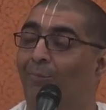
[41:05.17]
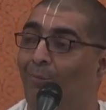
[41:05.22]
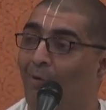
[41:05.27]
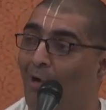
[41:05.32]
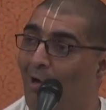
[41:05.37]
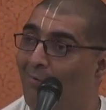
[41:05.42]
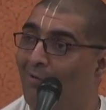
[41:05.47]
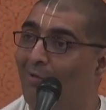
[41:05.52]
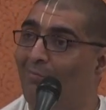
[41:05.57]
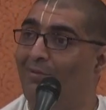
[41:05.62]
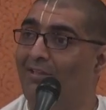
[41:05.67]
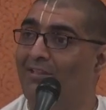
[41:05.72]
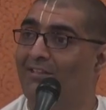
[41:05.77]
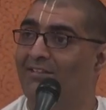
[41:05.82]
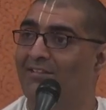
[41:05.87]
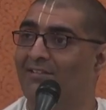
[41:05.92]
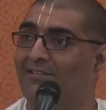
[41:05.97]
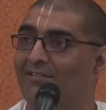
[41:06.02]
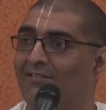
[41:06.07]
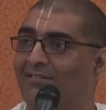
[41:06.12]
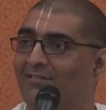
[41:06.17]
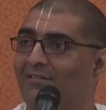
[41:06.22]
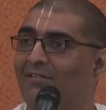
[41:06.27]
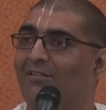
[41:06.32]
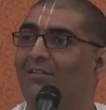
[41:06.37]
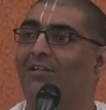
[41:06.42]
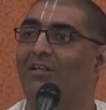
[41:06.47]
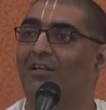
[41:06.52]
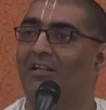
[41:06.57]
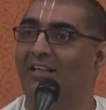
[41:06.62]
problem is
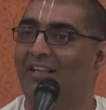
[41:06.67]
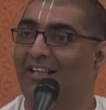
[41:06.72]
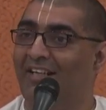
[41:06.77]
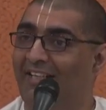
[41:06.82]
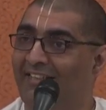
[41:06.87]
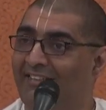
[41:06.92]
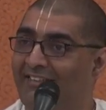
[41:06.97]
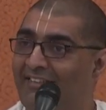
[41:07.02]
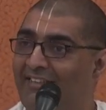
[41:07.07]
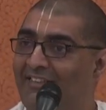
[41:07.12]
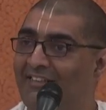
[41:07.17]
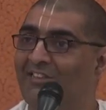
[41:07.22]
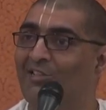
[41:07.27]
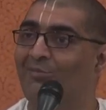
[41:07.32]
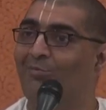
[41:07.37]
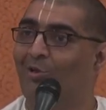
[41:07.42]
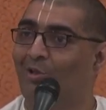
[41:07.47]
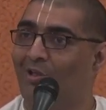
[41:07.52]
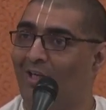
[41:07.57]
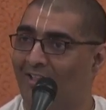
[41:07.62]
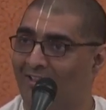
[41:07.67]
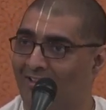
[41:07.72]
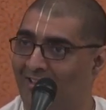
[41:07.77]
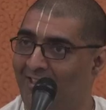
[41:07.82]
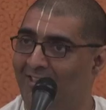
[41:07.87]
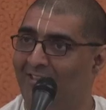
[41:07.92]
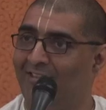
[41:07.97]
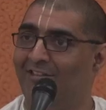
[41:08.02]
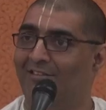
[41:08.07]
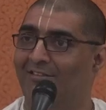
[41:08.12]
laziness and
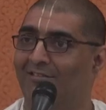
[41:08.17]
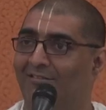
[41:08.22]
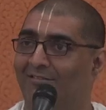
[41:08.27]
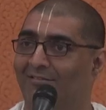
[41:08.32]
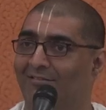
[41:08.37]
procrastination.